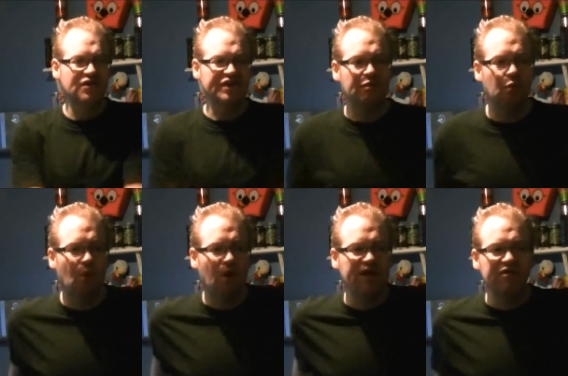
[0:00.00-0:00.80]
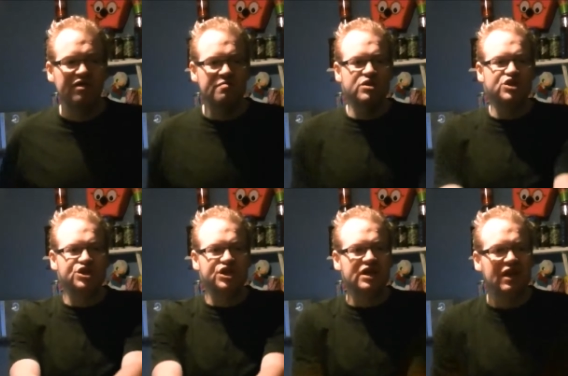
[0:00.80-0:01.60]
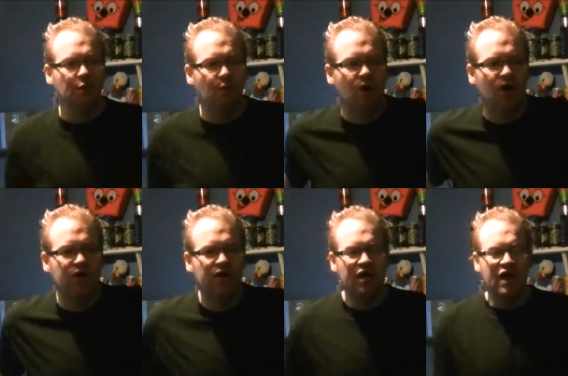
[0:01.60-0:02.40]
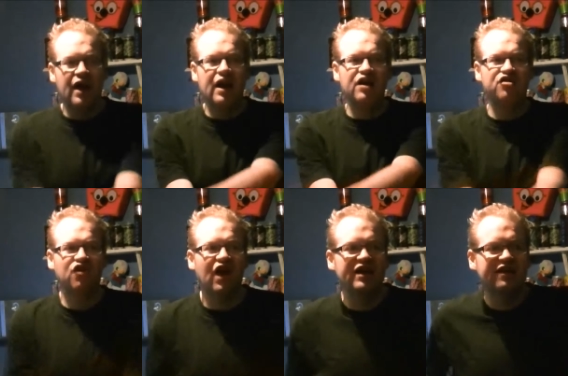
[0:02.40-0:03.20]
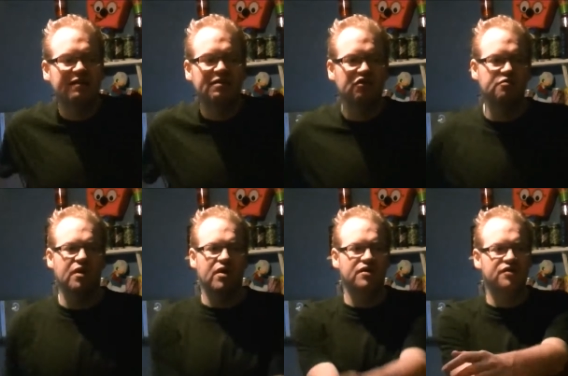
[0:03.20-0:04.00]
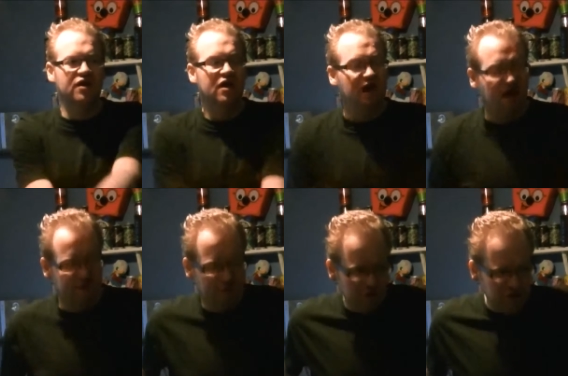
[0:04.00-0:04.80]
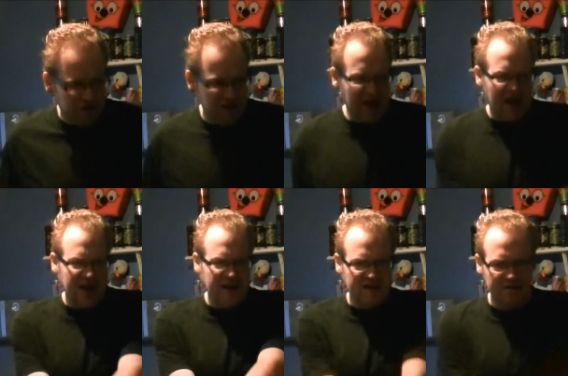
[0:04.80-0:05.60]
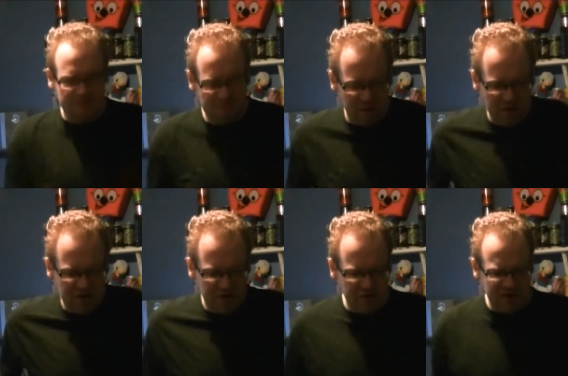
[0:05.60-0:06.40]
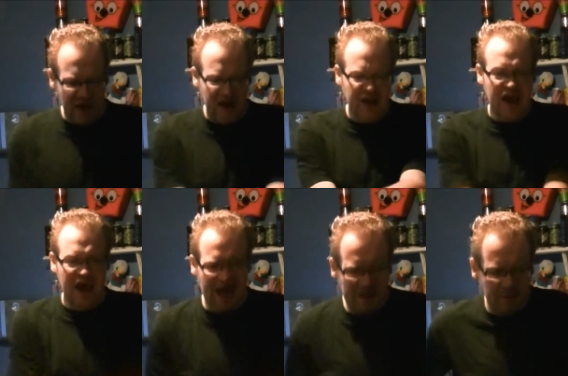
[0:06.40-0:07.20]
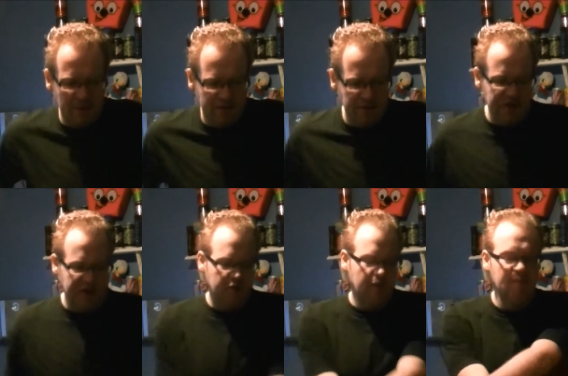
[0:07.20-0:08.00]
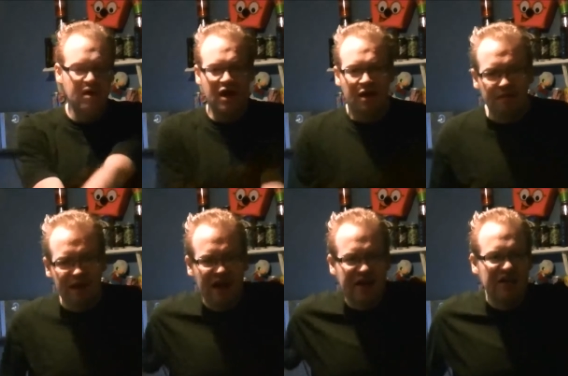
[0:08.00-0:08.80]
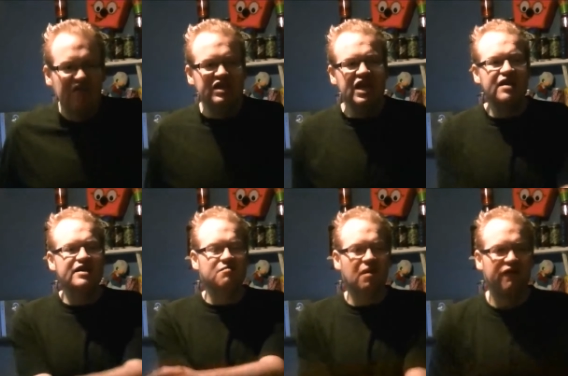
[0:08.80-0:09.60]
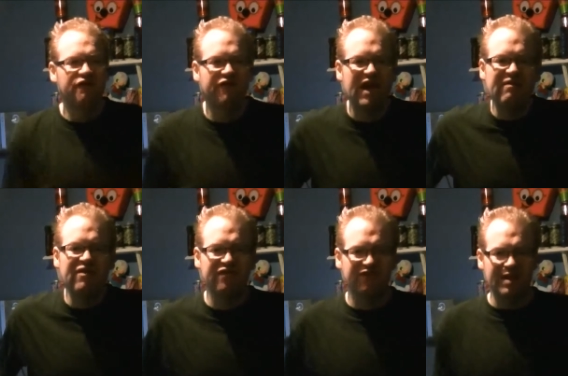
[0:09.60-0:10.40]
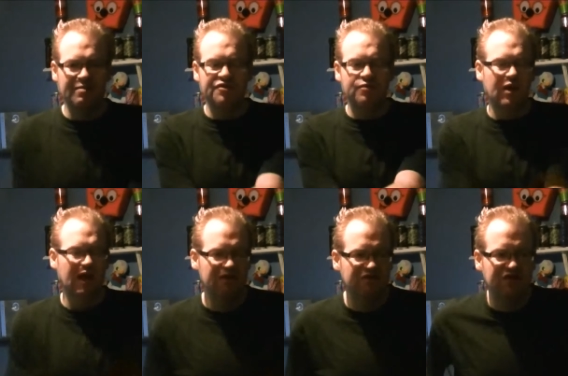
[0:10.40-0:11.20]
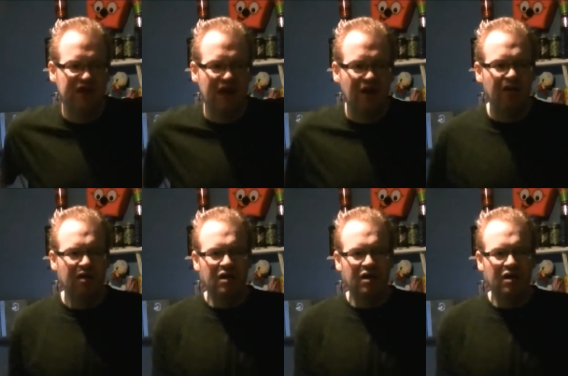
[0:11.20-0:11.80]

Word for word: this wondrous machine of work, and I tried some of those products. Unfortunately, I didn't bother to get a camera for this one, but I could definitely tell you some of my favorite flavors while I was there.